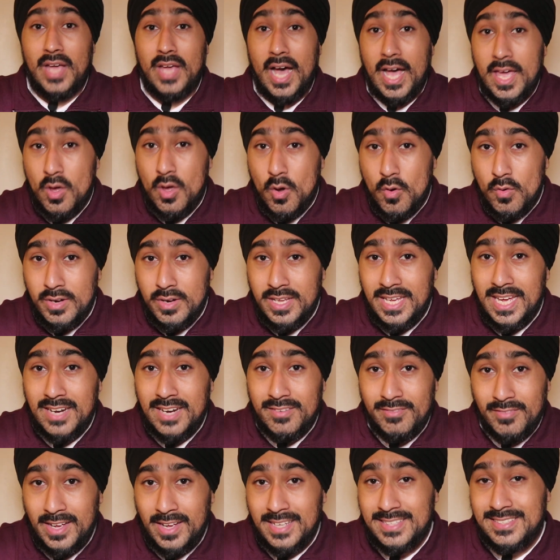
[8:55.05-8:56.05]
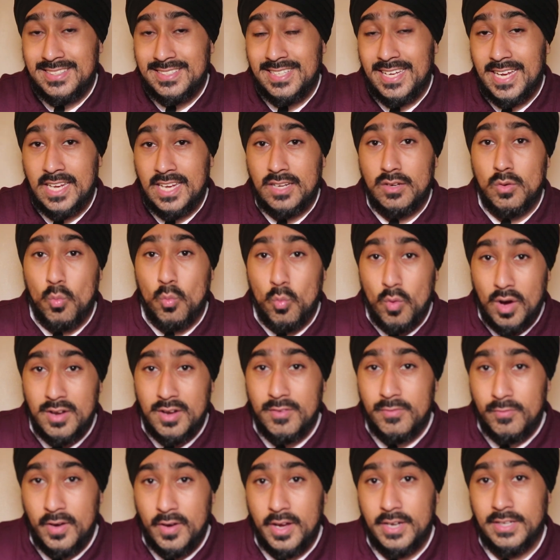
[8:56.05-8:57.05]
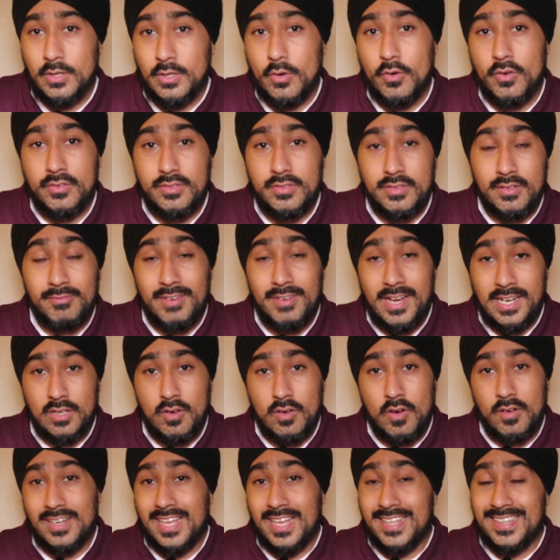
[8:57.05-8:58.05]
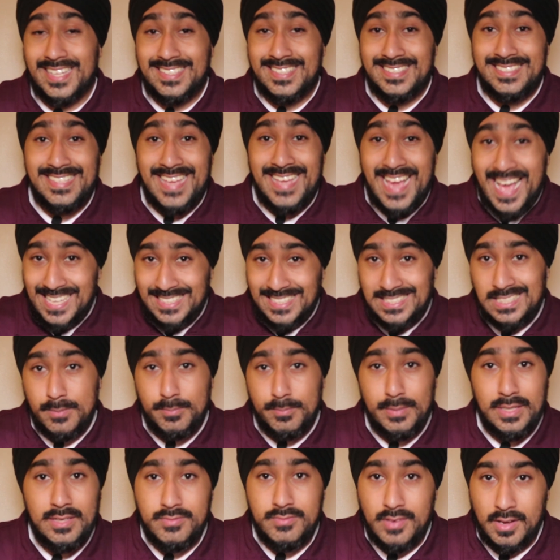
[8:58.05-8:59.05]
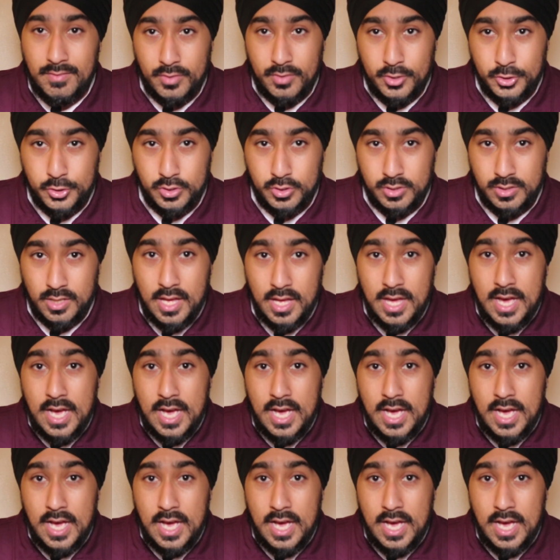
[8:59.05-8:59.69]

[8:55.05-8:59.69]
I only invest in one fund on Vanguard, and that's the S&P 500.